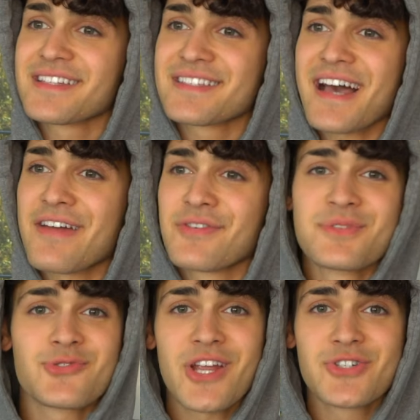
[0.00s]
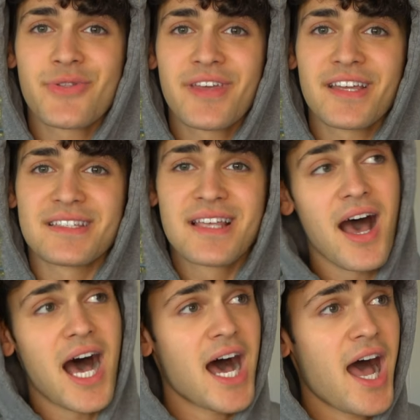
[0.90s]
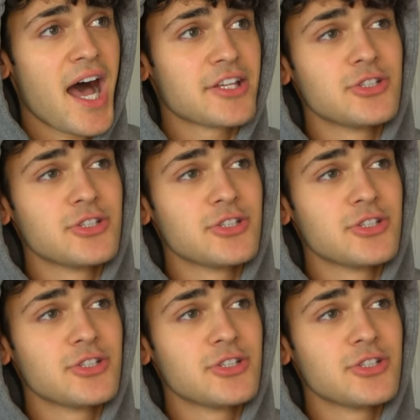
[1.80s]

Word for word: this guy from Stranger Things. Haha,